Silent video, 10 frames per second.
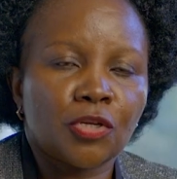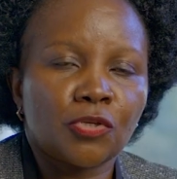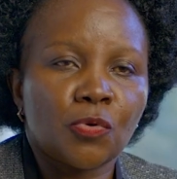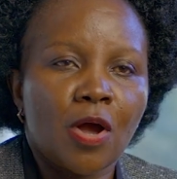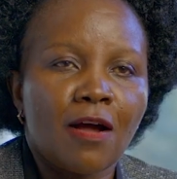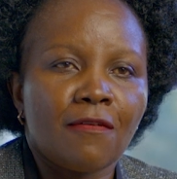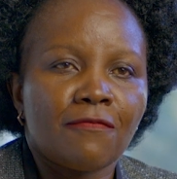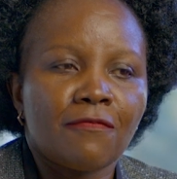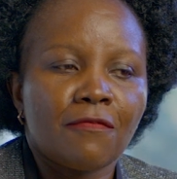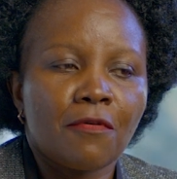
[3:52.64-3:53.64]
that you
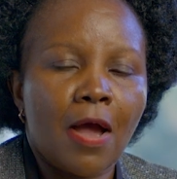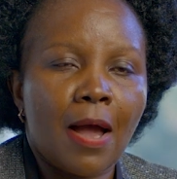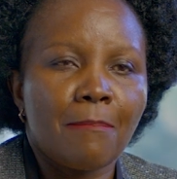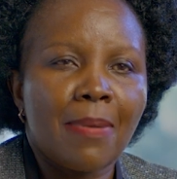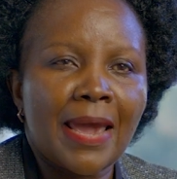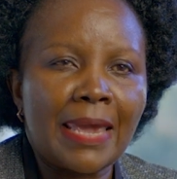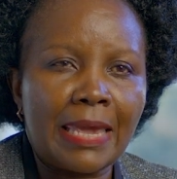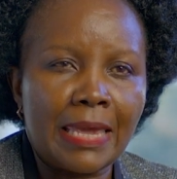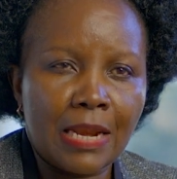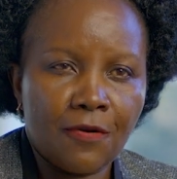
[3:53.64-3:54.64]
have a
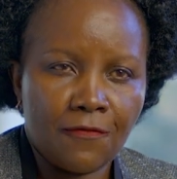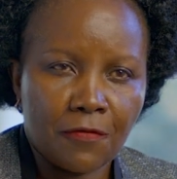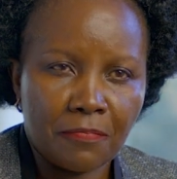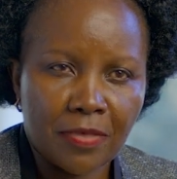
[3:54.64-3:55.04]
buy-in from